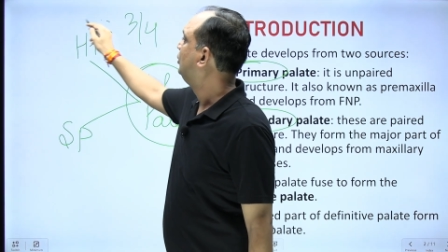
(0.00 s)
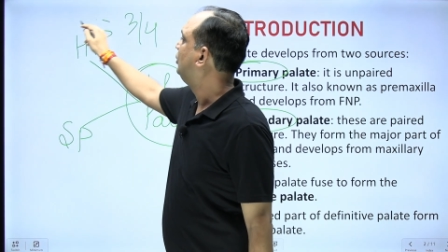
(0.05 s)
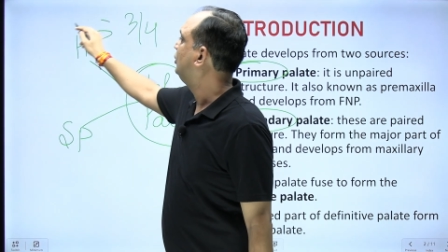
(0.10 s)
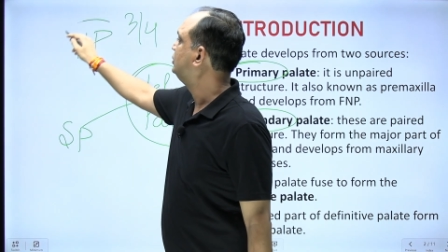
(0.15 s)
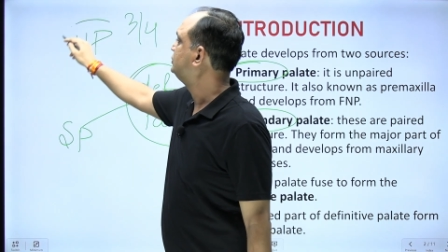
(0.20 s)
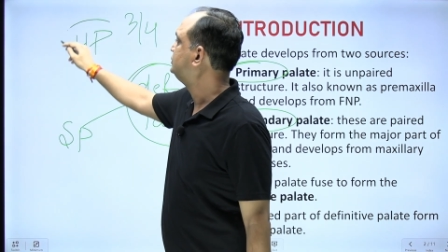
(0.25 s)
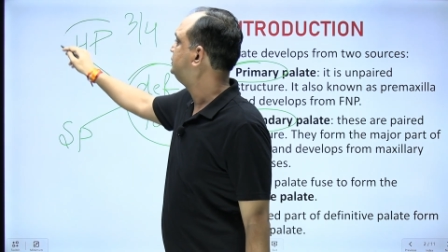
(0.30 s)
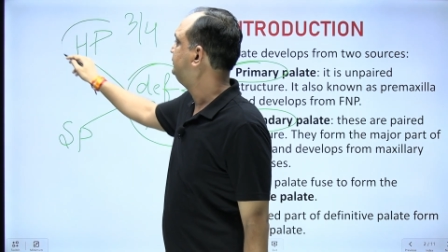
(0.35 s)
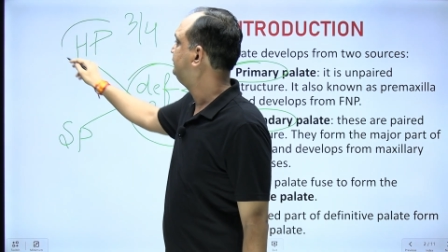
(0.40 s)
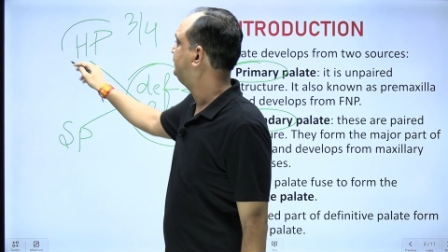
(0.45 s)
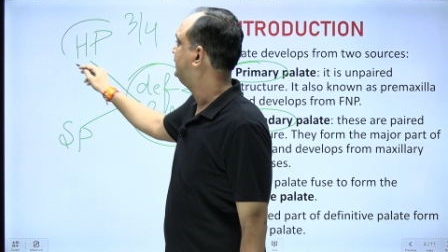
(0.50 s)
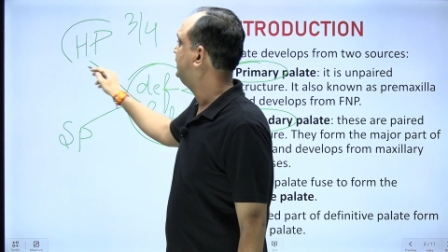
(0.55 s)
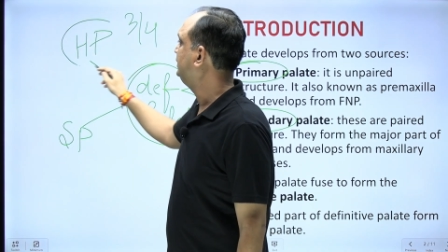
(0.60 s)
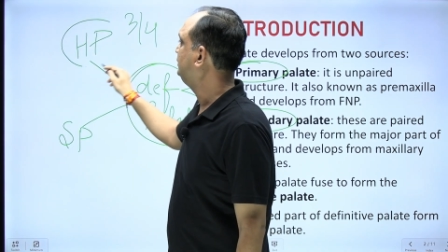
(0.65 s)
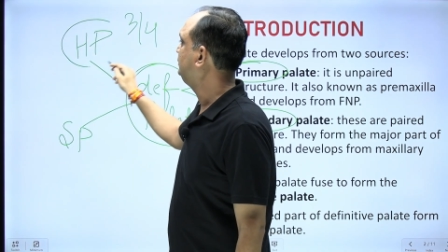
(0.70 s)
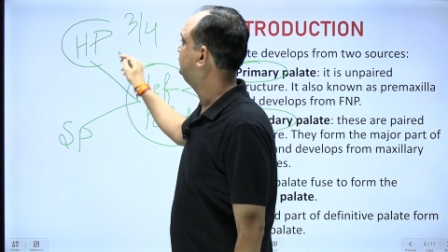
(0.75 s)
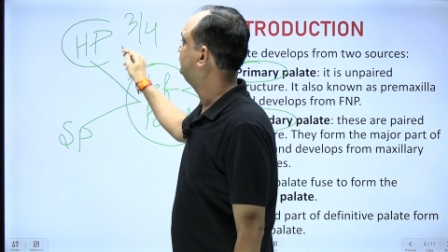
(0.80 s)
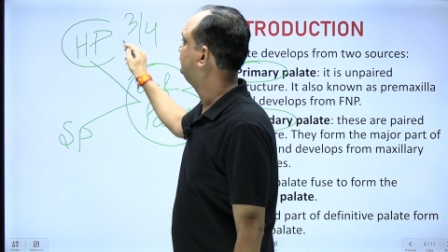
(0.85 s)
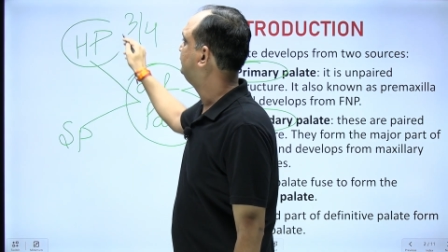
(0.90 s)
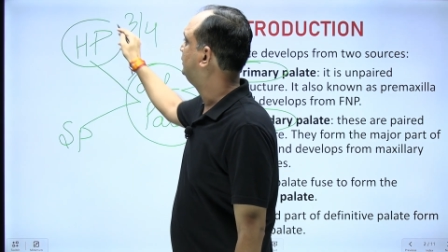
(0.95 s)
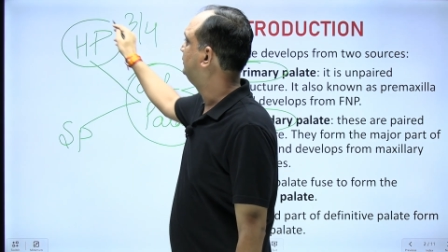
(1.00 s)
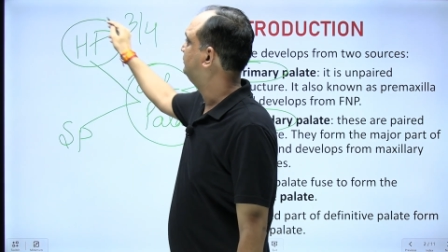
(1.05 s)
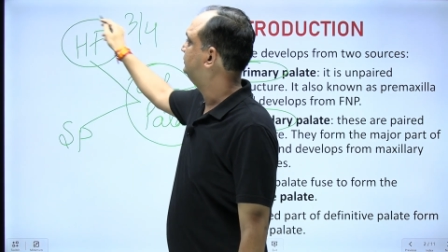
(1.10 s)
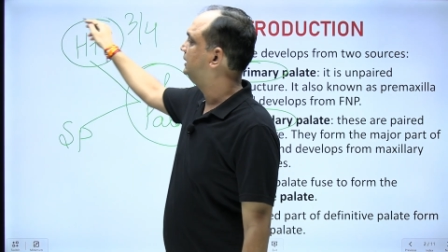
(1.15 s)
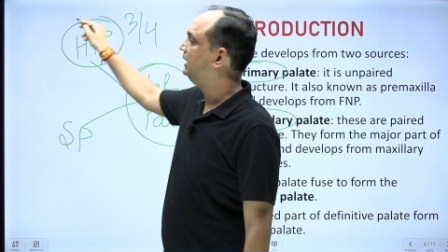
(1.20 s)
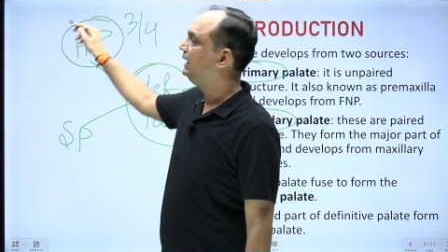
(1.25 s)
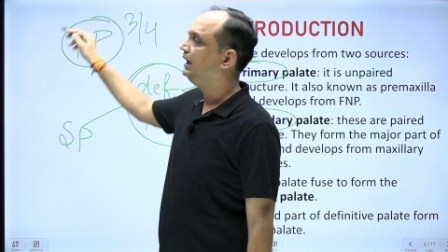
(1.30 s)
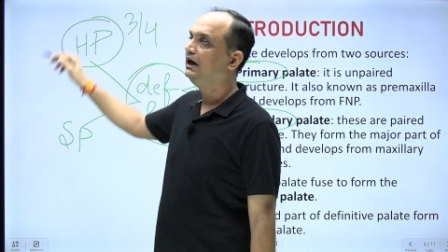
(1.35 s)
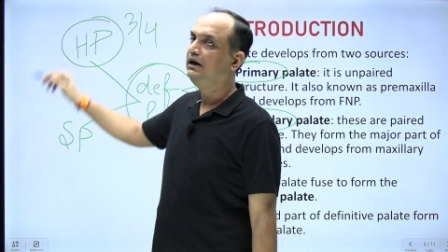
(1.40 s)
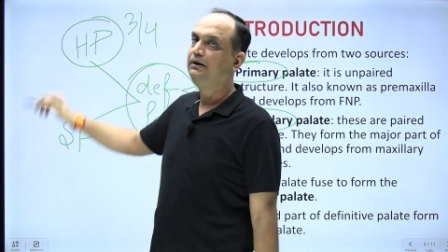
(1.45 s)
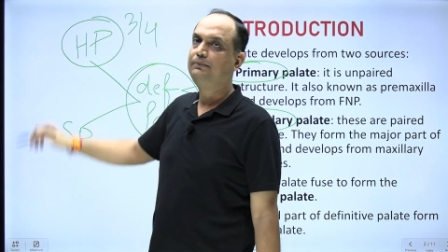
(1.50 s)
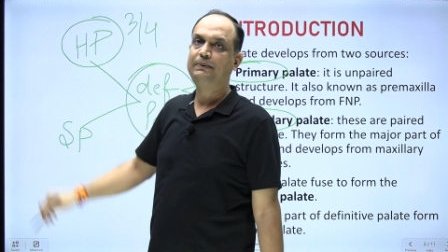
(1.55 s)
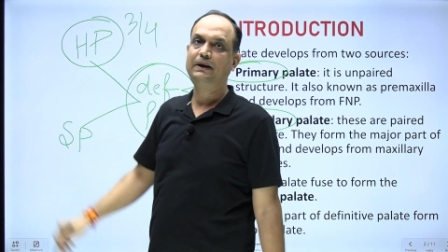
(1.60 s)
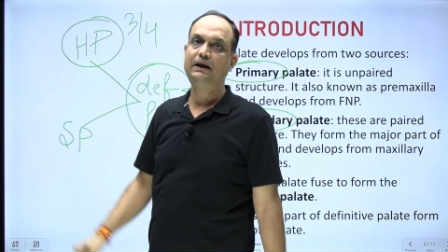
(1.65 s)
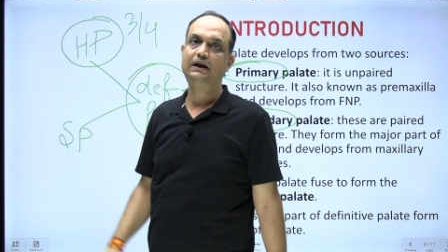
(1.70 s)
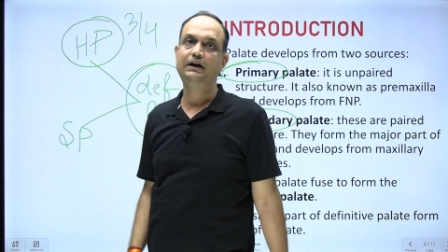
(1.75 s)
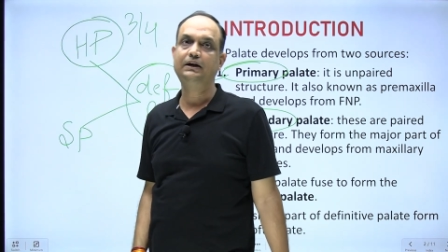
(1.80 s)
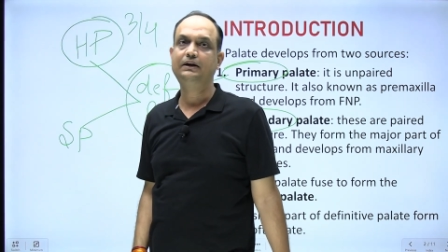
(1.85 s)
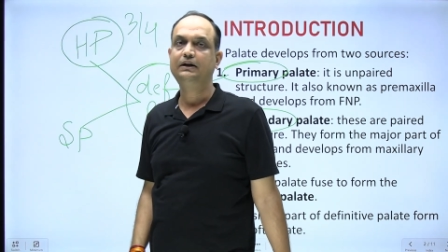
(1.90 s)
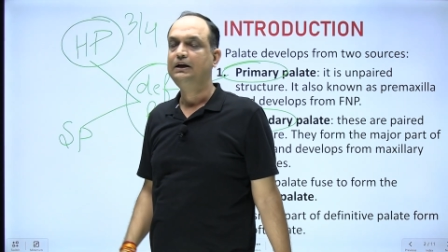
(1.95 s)
ossified to form the hard
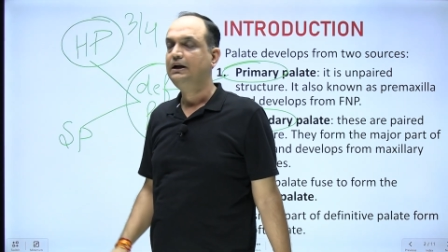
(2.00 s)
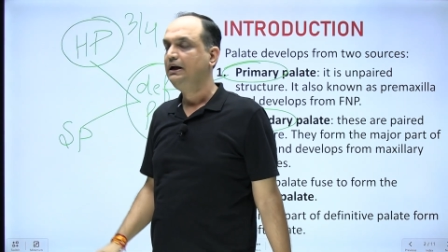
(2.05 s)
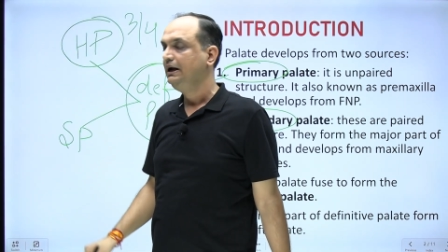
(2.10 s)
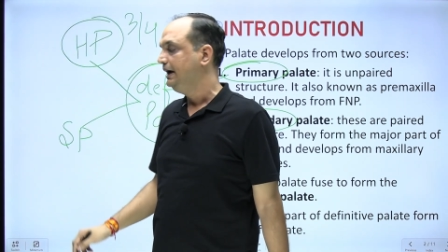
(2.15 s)
palate,